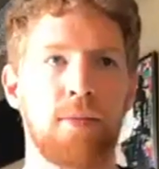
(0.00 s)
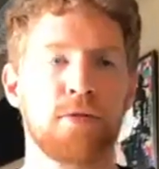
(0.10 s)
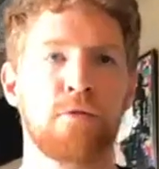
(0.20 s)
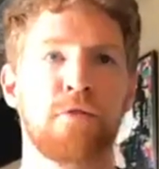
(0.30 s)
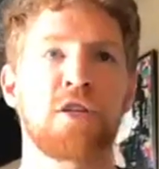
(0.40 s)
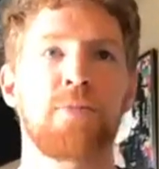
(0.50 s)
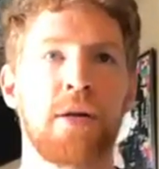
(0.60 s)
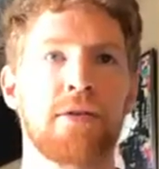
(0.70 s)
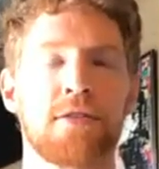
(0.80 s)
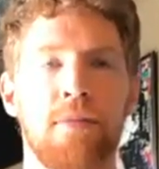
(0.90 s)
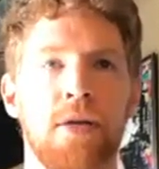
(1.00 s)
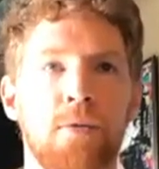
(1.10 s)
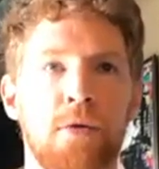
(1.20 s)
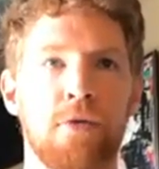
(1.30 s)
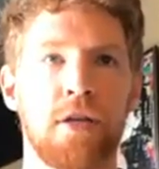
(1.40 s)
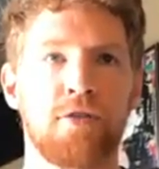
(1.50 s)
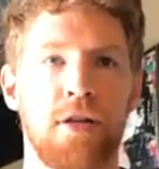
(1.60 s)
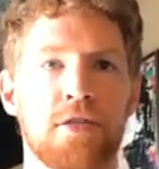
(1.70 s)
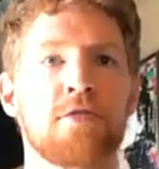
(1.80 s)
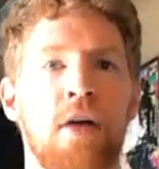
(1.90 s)
So fresh beer is something we really try
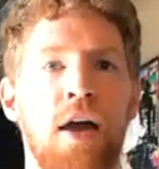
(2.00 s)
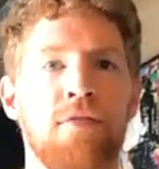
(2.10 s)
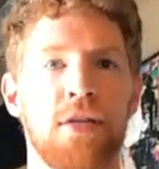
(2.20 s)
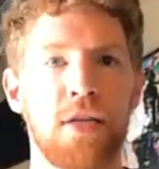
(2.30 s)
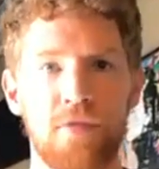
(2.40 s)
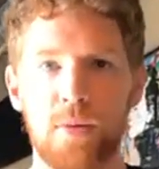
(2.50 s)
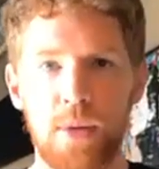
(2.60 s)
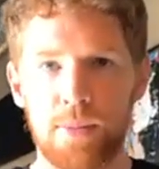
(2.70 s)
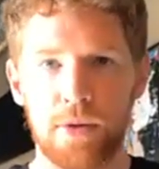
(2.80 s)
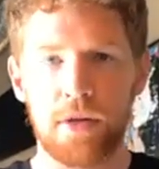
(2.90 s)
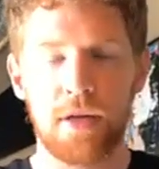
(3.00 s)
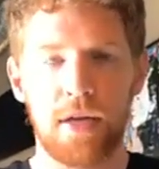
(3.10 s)
to strive to give to people.